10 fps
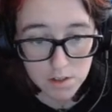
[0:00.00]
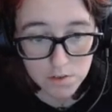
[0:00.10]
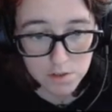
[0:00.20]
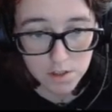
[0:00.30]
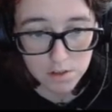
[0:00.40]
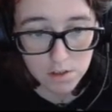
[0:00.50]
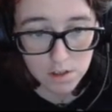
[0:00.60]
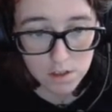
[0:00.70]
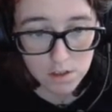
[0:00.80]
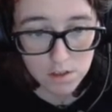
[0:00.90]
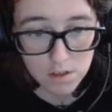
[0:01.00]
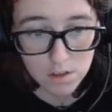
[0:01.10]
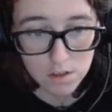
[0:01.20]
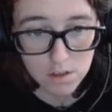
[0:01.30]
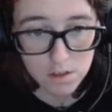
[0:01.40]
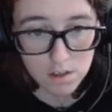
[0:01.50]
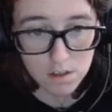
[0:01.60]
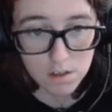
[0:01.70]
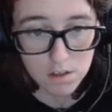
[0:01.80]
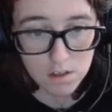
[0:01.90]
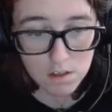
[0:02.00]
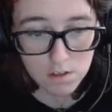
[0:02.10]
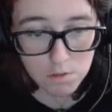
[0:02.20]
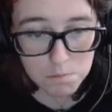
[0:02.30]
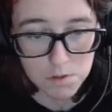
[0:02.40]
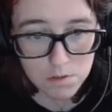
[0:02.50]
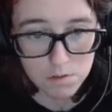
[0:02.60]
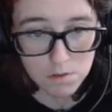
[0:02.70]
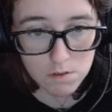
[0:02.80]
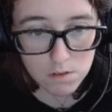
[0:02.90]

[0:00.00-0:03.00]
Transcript: miles, not 30. Oops.